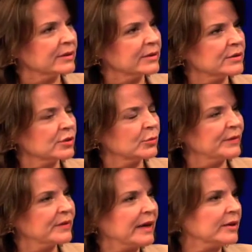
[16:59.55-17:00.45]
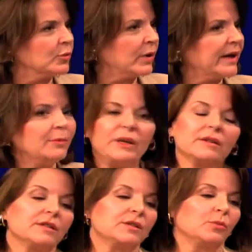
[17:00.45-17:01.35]
So we've gotten away,
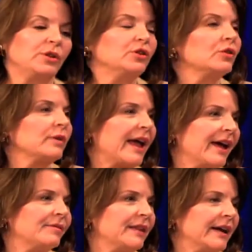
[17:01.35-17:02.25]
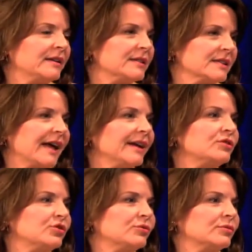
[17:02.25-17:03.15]
because when you don't have that
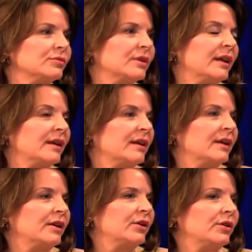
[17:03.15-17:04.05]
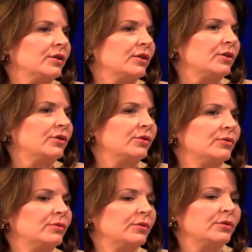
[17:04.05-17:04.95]
inside you, you